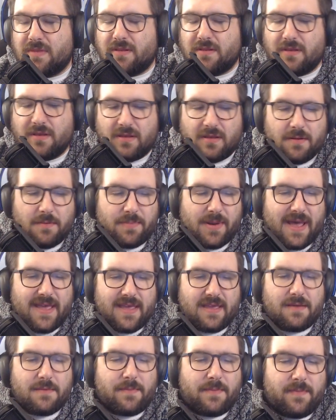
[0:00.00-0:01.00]

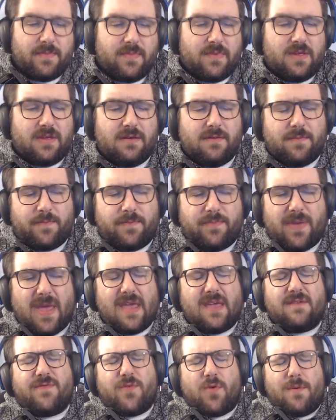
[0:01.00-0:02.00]

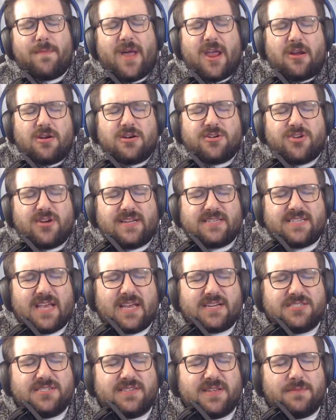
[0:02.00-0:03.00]
for
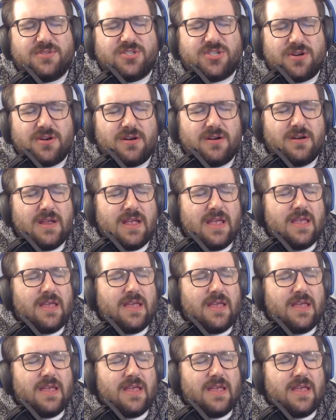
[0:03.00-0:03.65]
microtransactions, I'm sure